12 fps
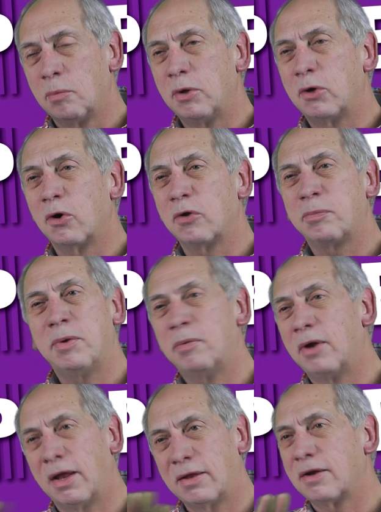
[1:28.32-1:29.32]
because
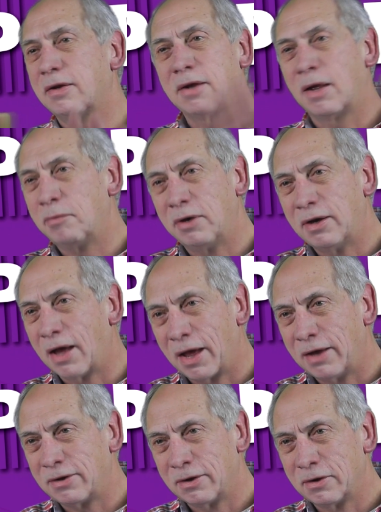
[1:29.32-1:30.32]
people at that time
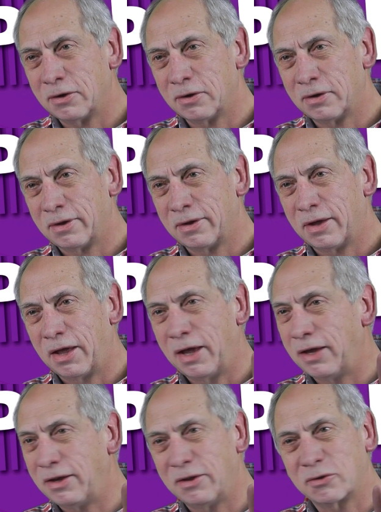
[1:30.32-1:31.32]
denied
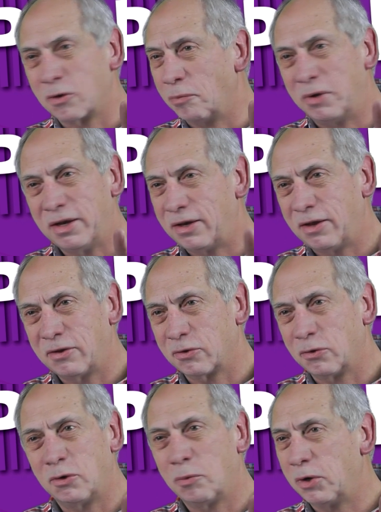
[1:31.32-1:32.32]
AEDs completely,
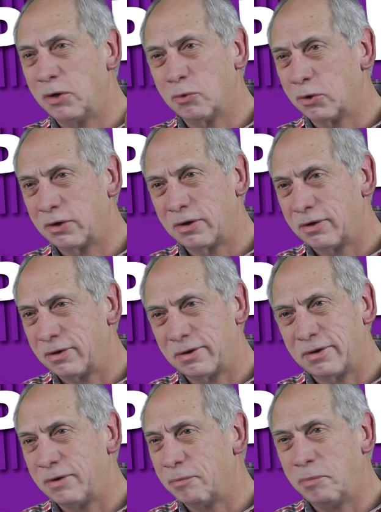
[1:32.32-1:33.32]
so nobody would
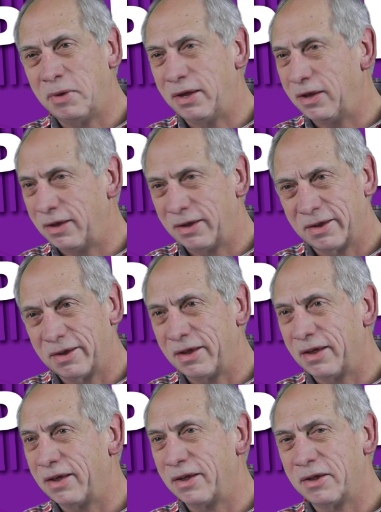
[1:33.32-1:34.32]
be
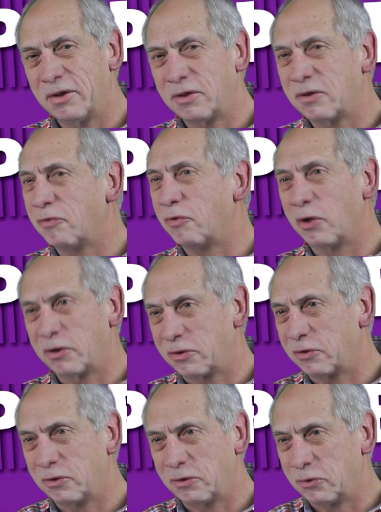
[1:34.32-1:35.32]
the
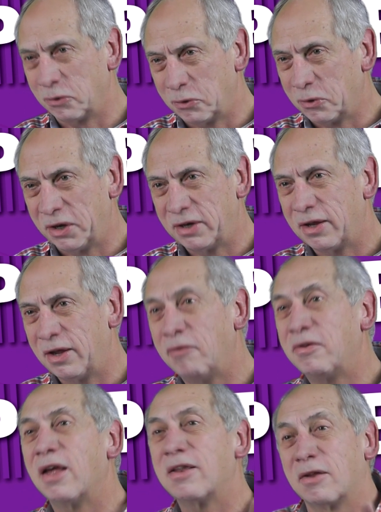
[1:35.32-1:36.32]
first to do it
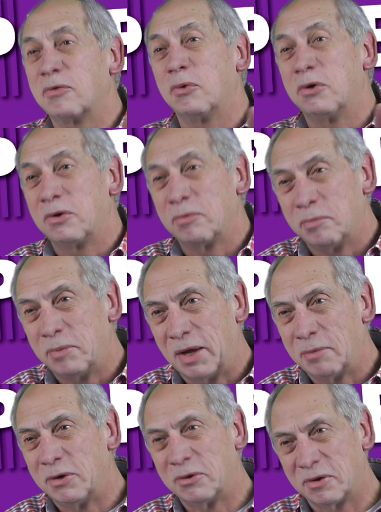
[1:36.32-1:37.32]
if the others would be
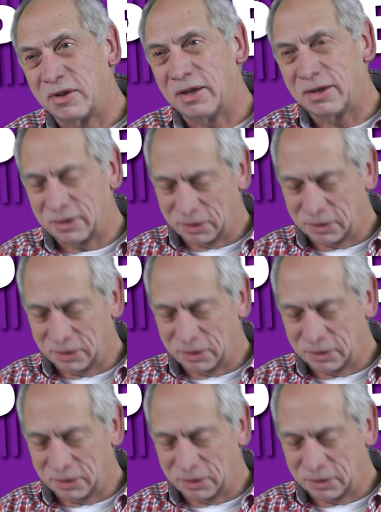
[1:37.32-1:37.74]
able to see it.